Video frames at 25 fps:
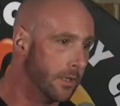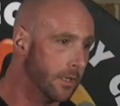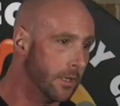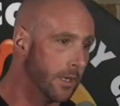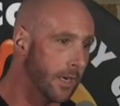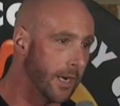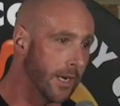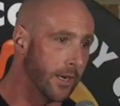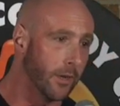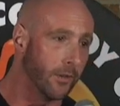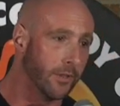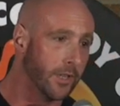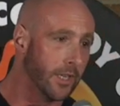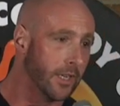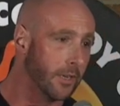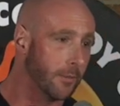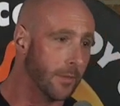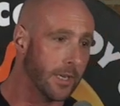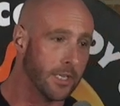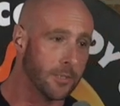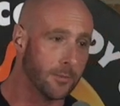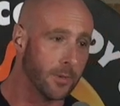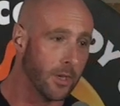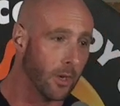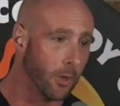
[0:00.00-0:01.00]
I don't think it
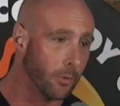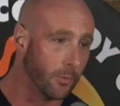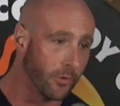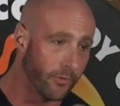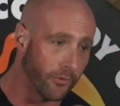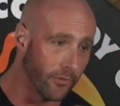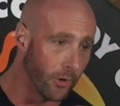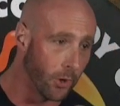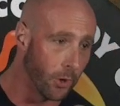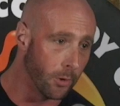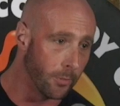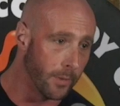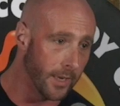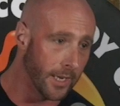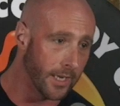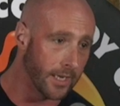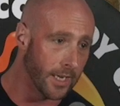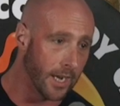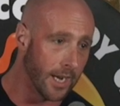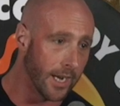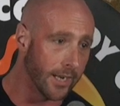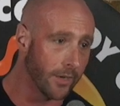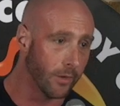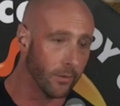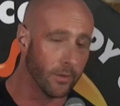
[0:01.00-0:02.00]
makes me homophobic.
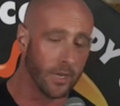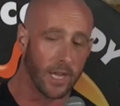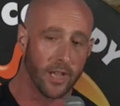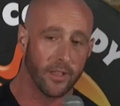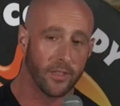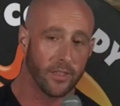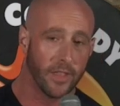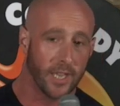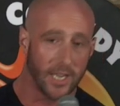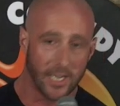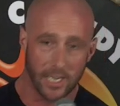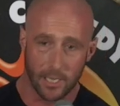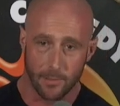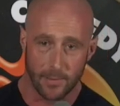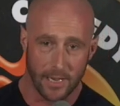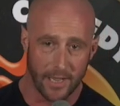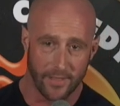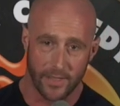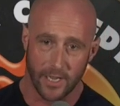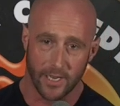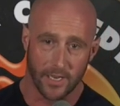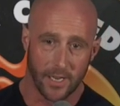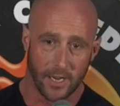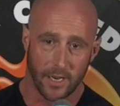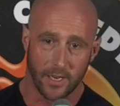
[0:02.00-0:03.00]
I don't like thinking about
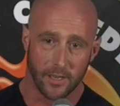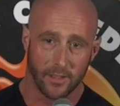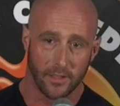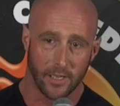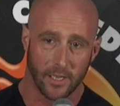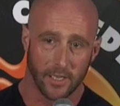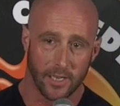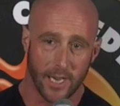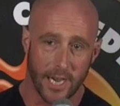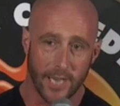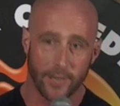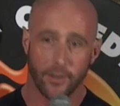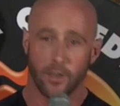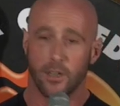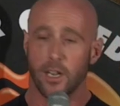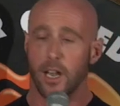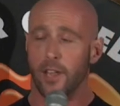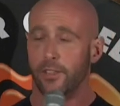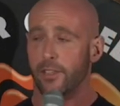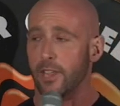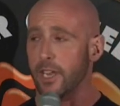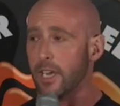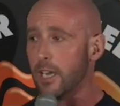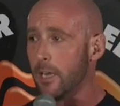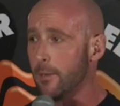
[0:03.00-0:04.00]
that kind of thing. I don't like
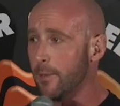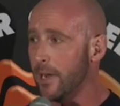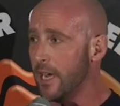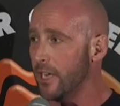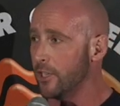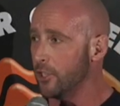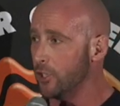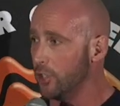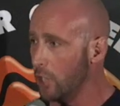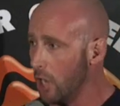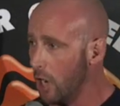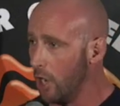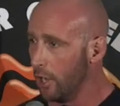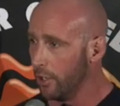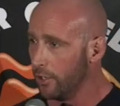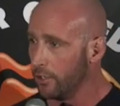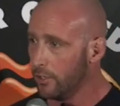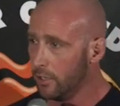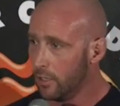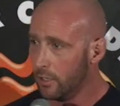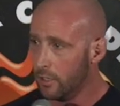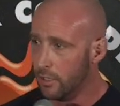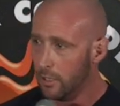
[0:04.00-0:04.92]
thinking about John.